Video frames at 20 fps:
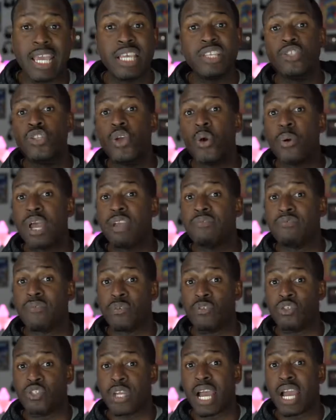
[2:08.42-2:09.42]
is no
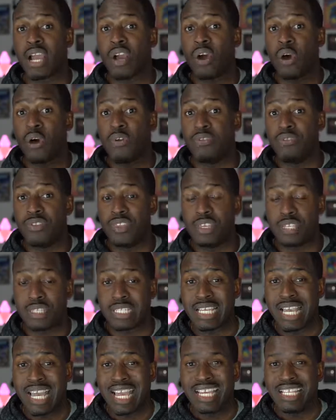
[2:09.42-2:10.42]
headphone jack on
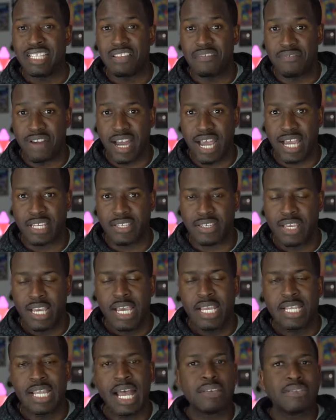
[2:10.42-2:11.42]
this device.
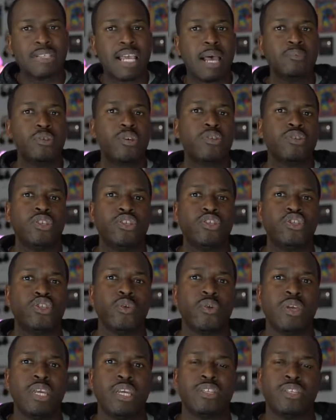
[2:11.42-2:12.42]
Now, Samsung did
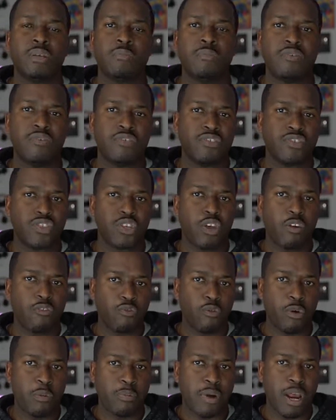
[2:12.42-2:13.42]
showcase some of the
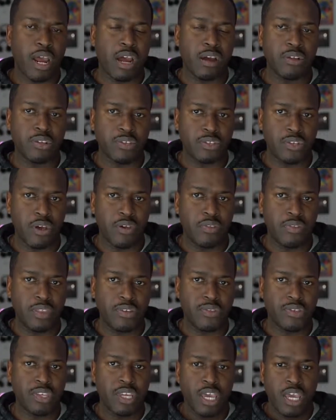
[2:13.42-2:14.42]
software prowess on
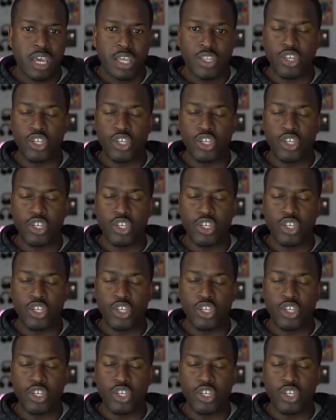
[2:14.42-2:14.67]
this.